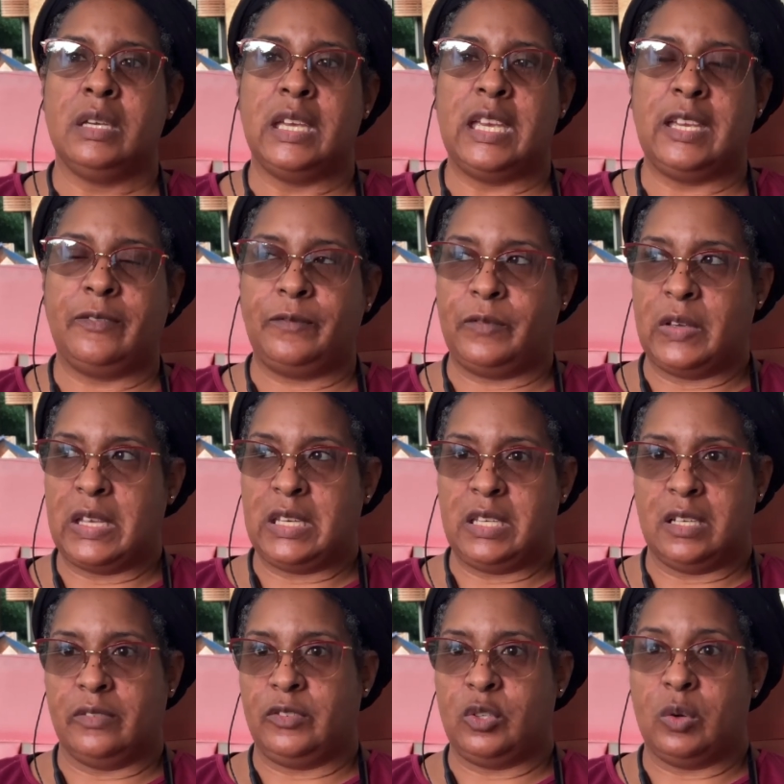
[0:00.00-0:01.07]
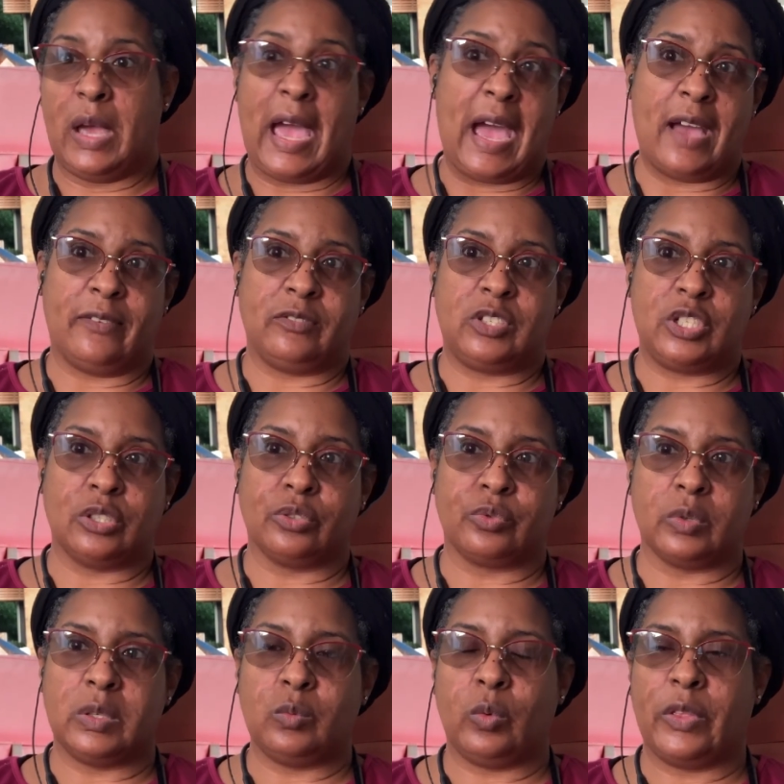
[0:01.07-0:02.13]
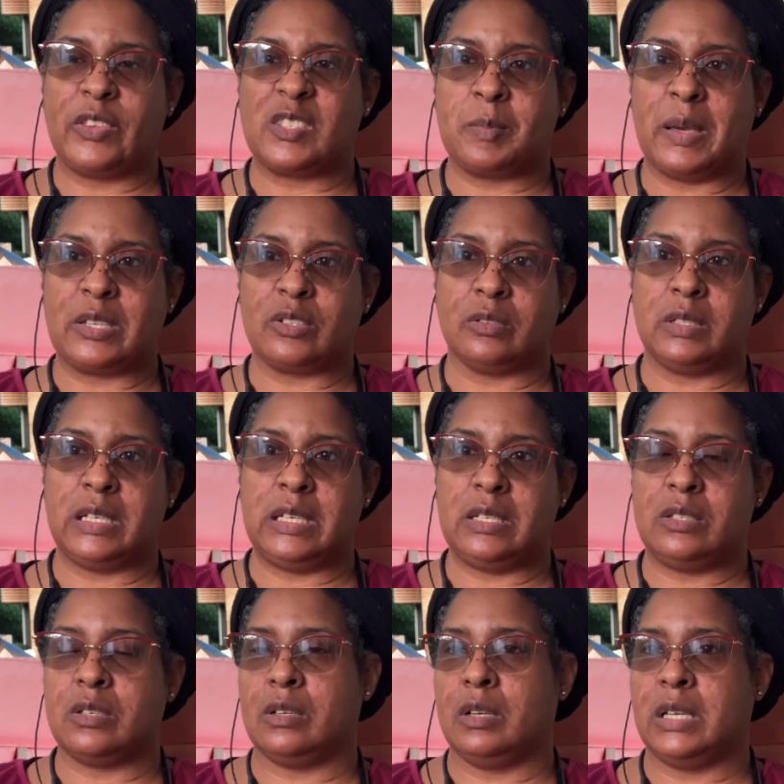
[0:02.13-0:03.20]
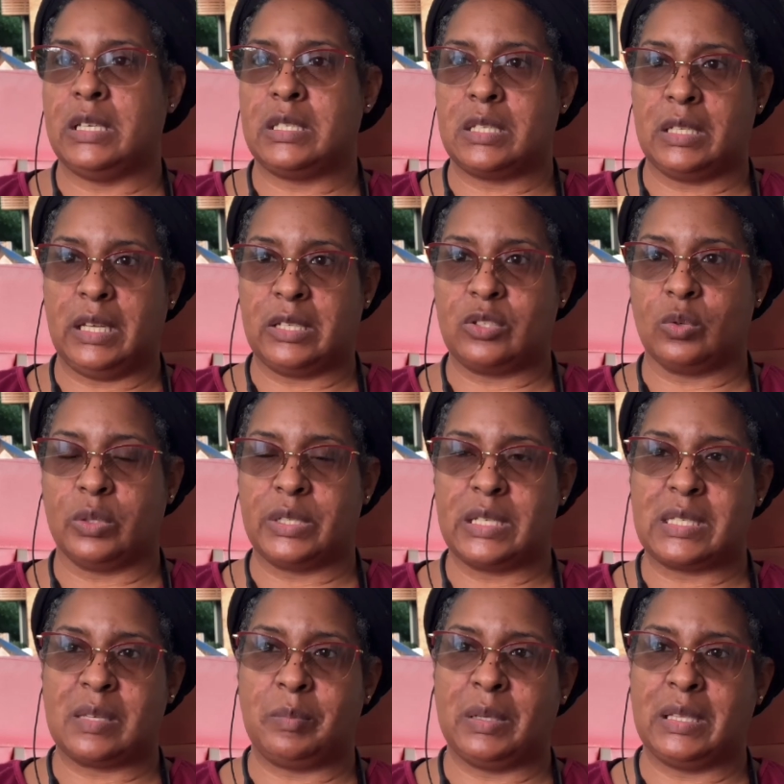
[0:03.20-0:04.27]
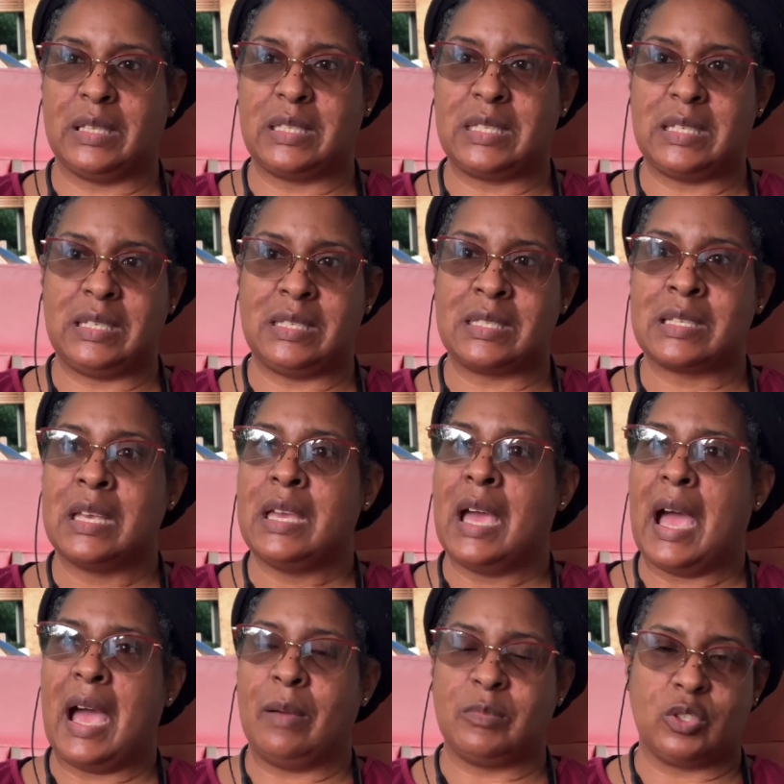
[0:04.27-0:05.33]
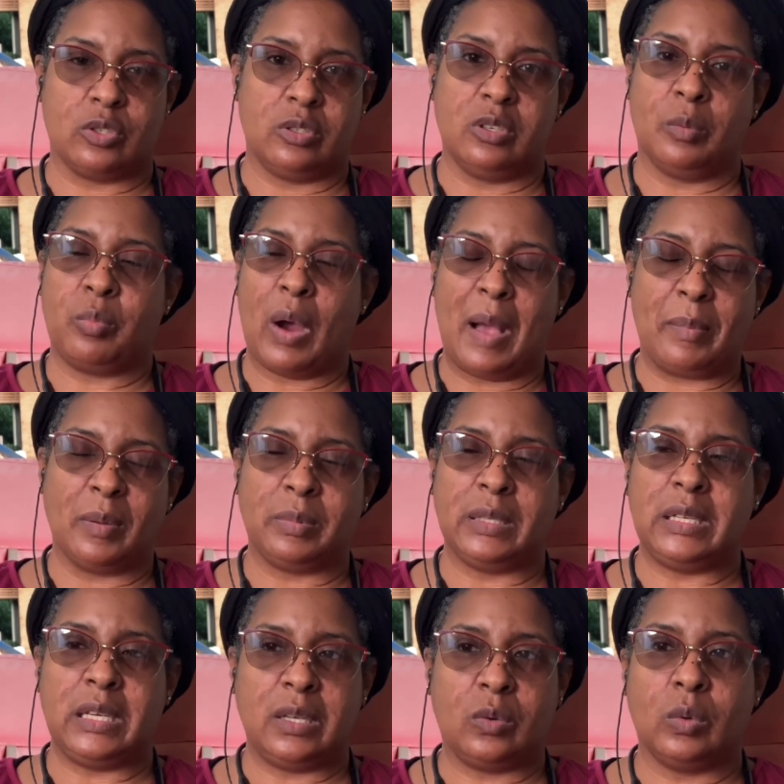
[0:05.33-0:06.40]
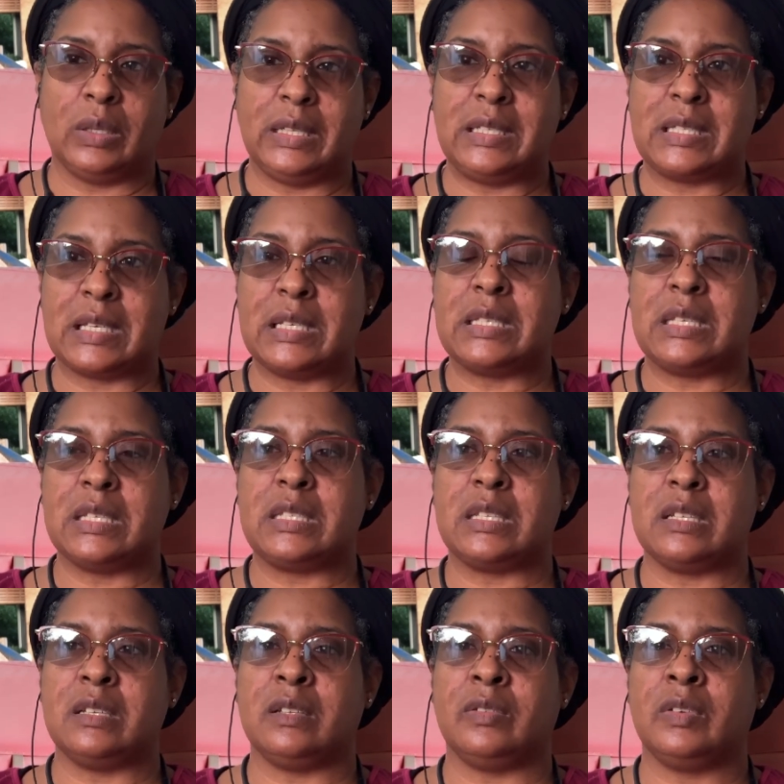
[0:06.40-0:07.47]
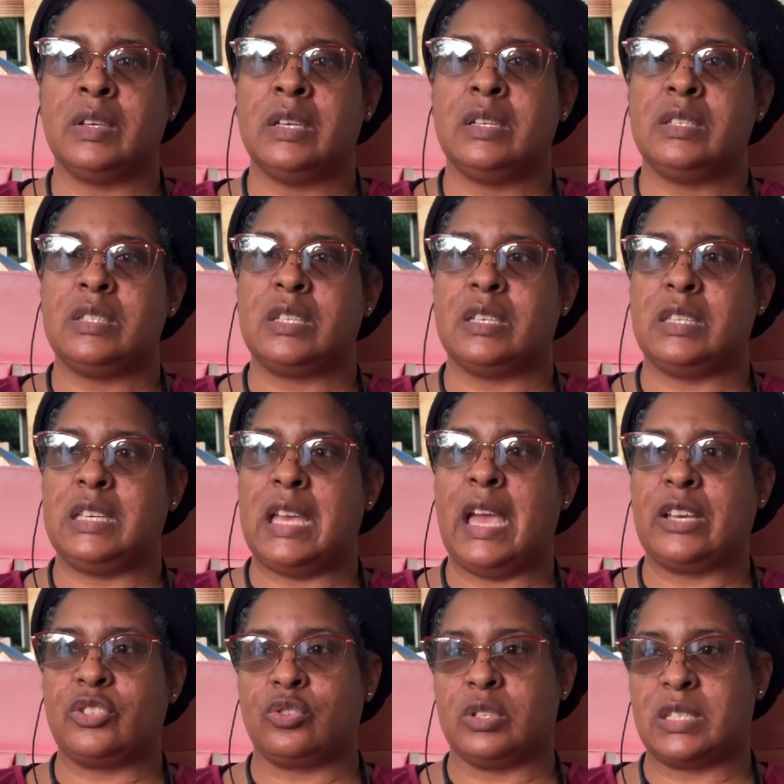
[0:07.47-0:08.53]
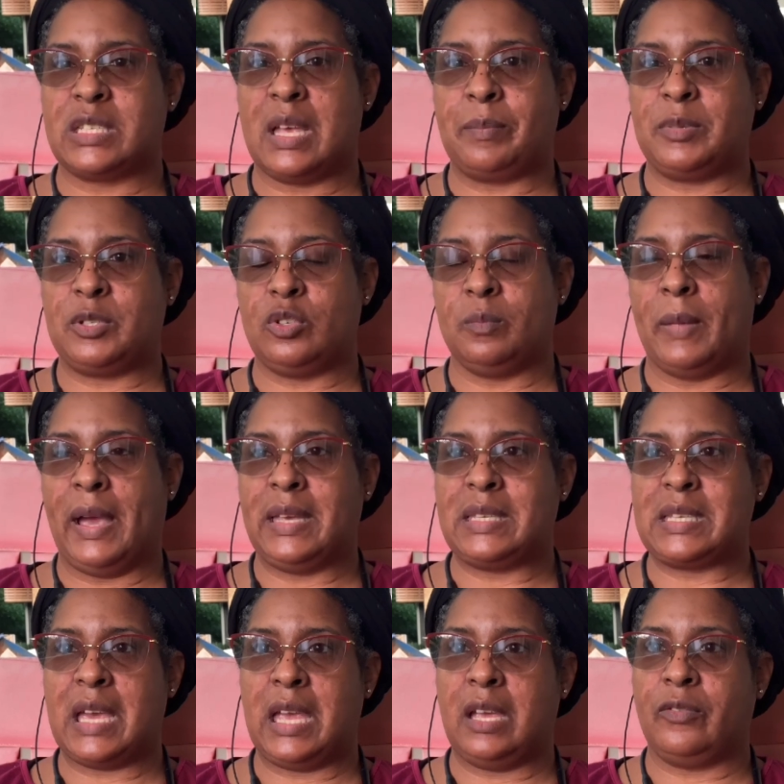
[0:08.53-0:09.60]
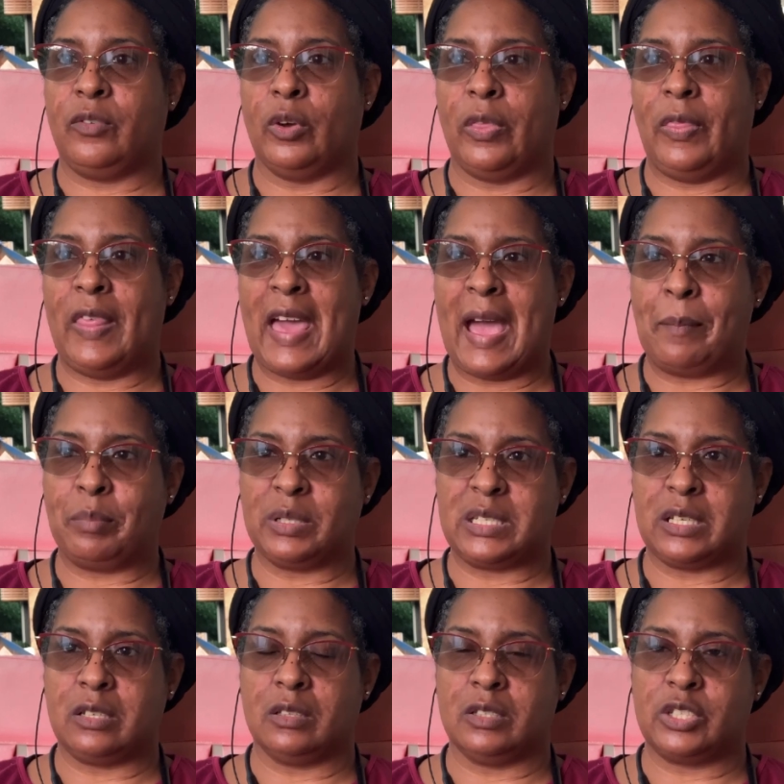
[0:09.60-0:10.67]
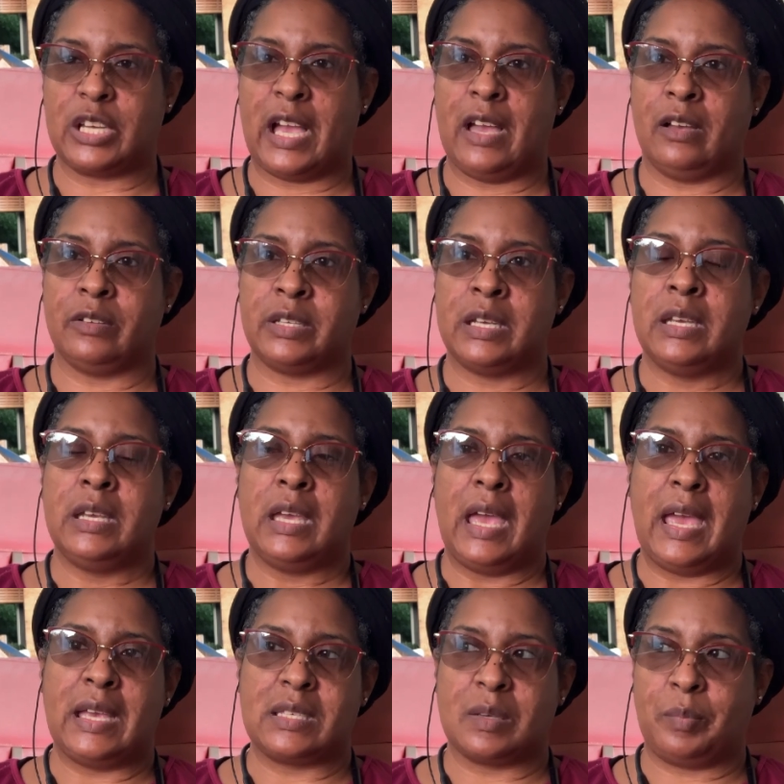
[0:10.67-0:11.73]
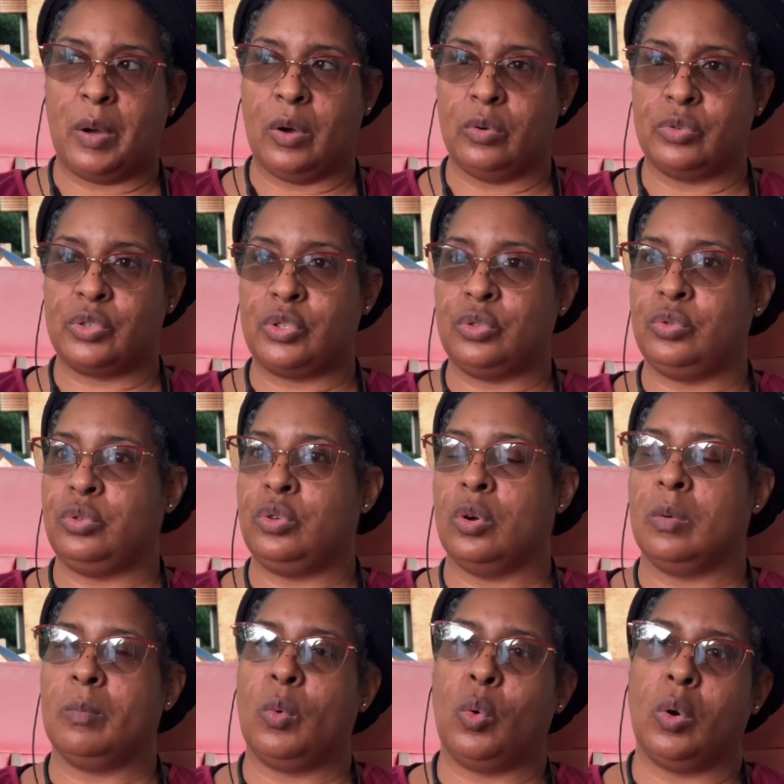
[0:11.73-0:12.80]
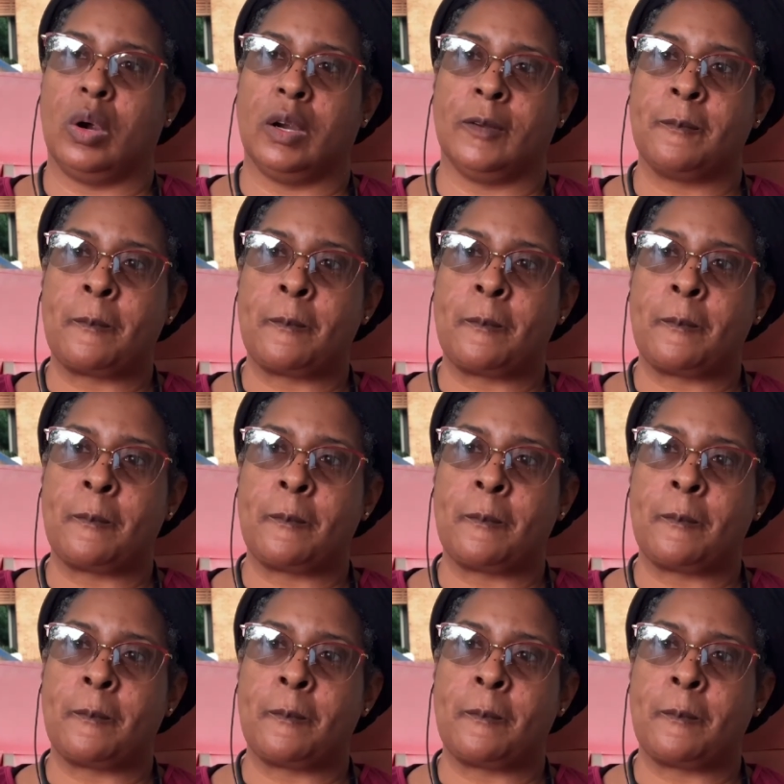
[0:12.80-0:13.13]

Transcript: If any of you have children with special needs or intellectual disabilities, I'm sure you're probably equally sensitive to the extra steps you might take for that particular child as opposed to your more,